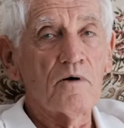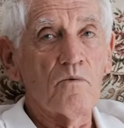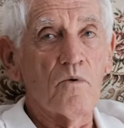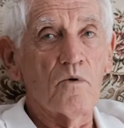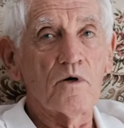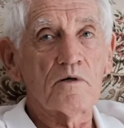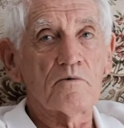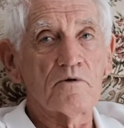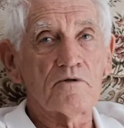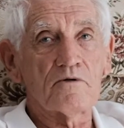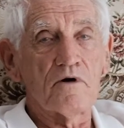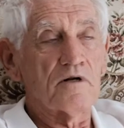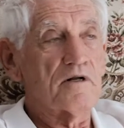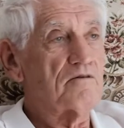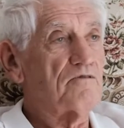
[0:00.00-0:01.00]
worked with
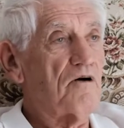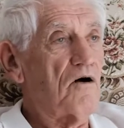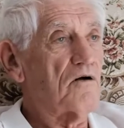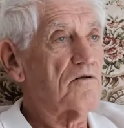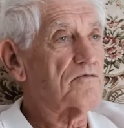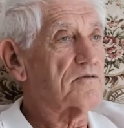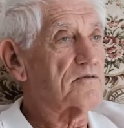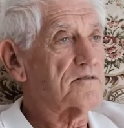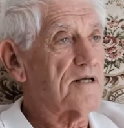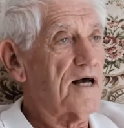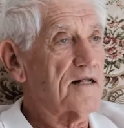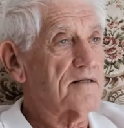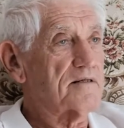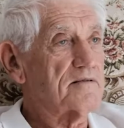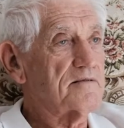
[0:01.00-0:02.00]
got involved and
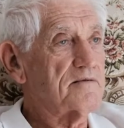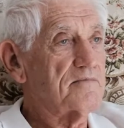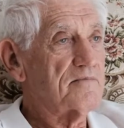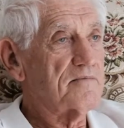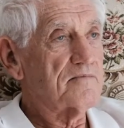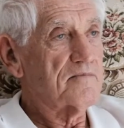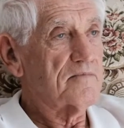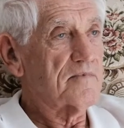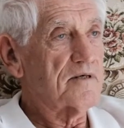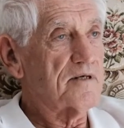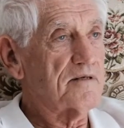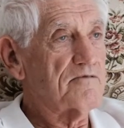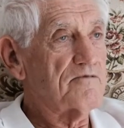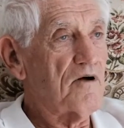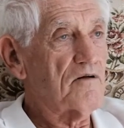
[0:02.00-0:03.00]
started
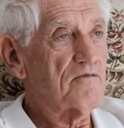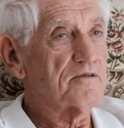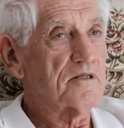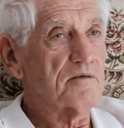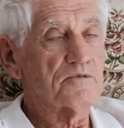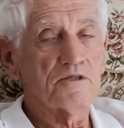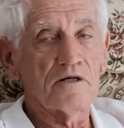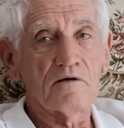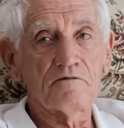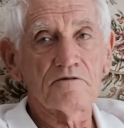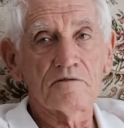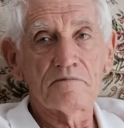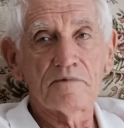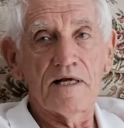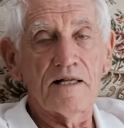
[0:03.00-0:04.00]
involving themselves
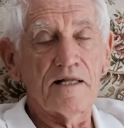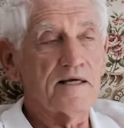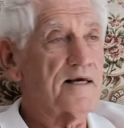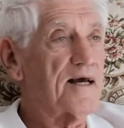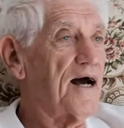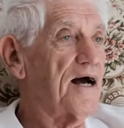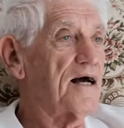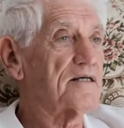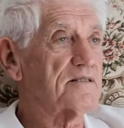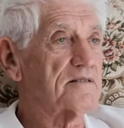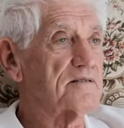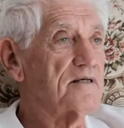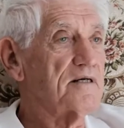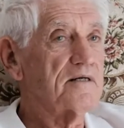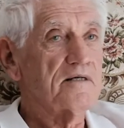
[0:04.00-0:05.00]
in getting cars,
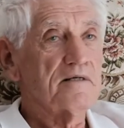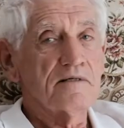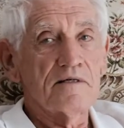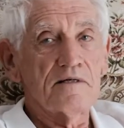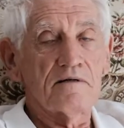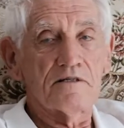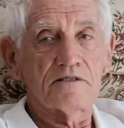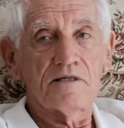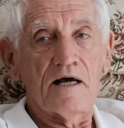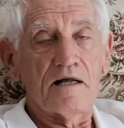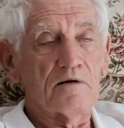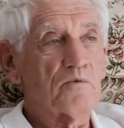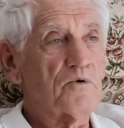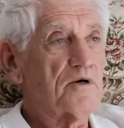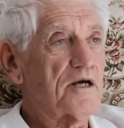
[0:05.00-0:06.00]
and I
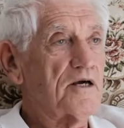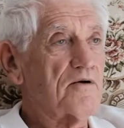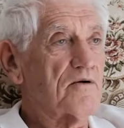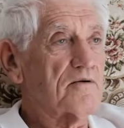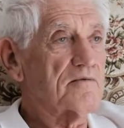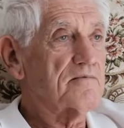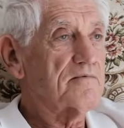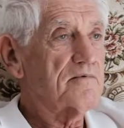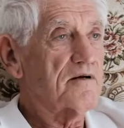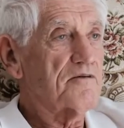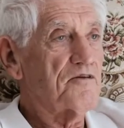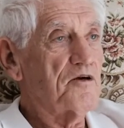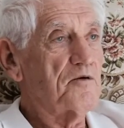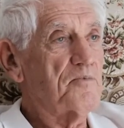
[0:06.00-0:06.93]
started working on a few